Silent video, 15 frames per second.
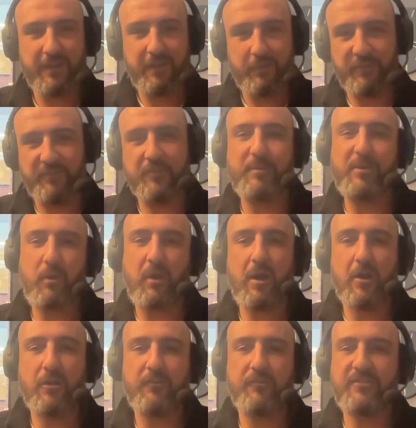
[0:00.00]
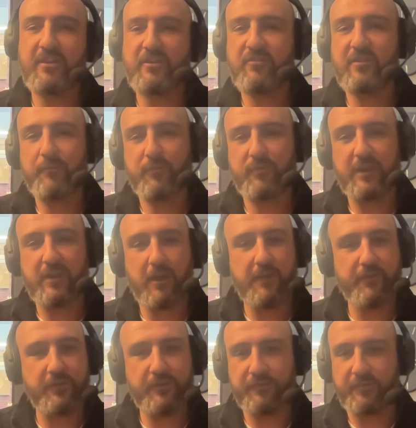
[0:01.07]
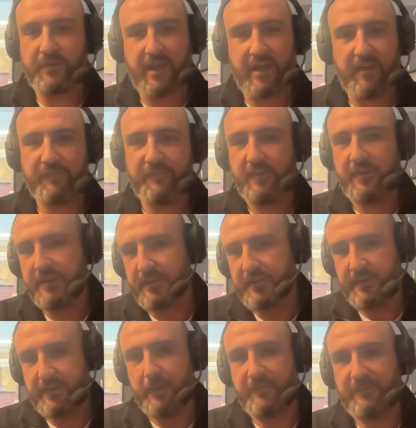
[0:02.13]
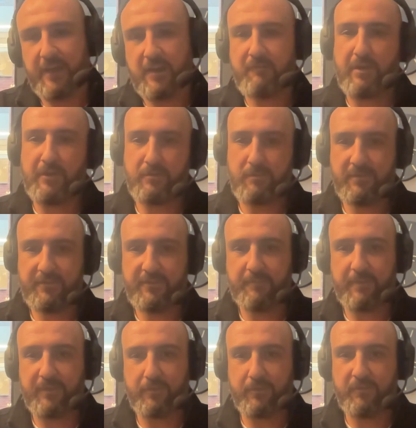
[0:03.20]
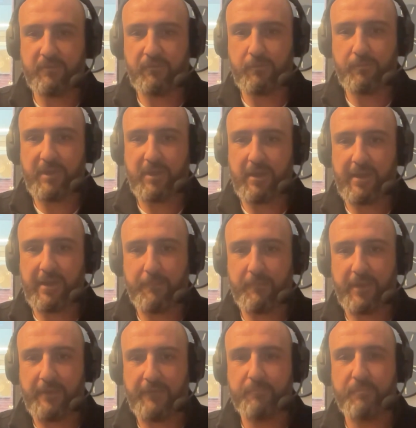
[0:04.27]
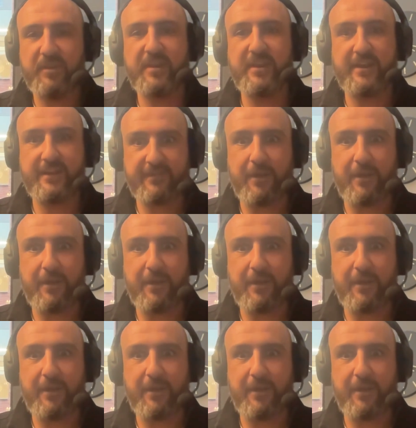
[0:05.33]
Which can be quite a hard conversation to have with a client that doesn't have, 10 grand a month to spend on digital PR campaigns, but needs that